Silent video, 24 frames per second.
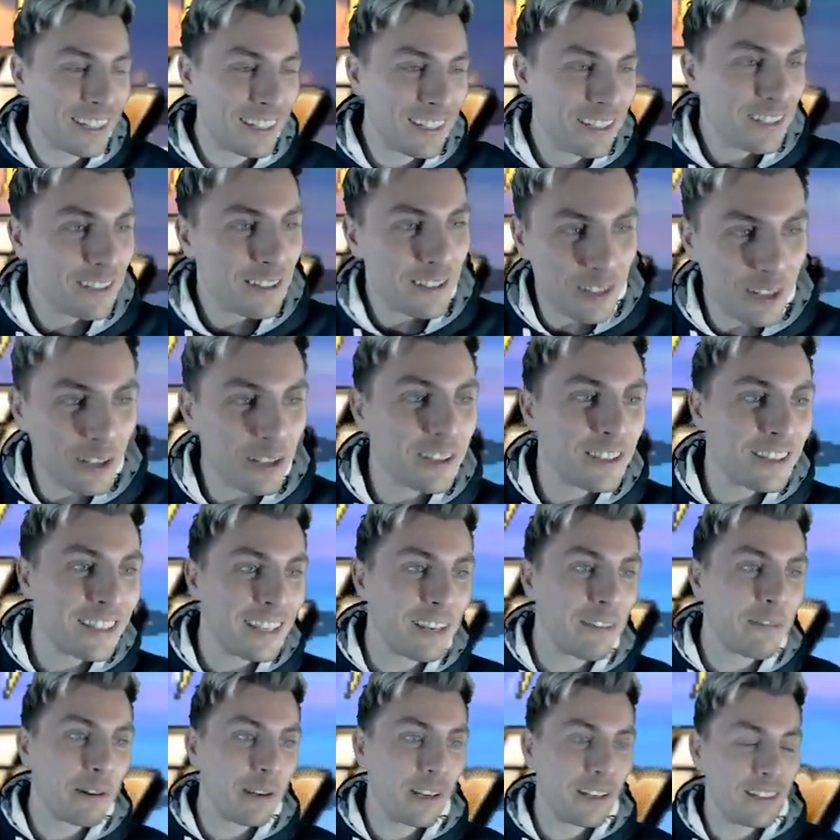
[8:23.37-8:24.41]
Sun
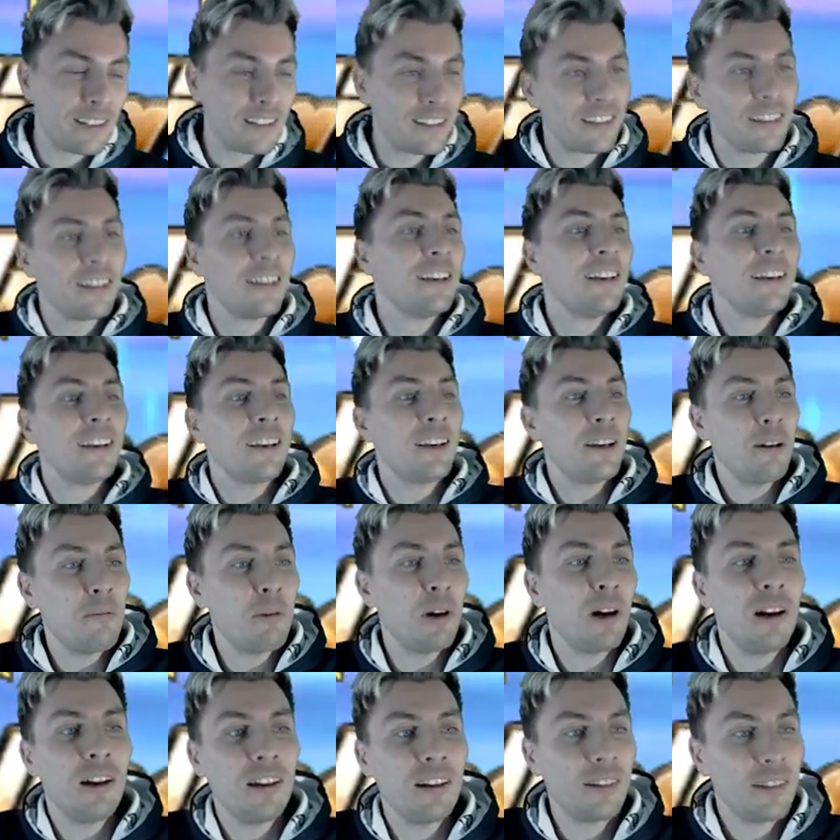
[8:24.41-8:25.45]
Series. Come
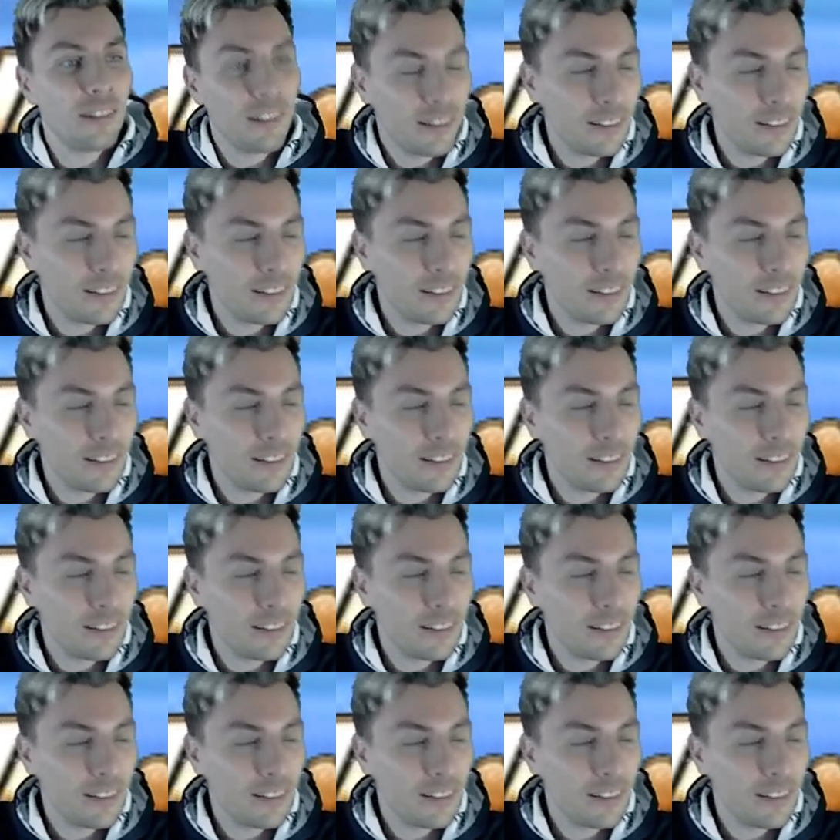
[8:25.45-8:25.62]
on.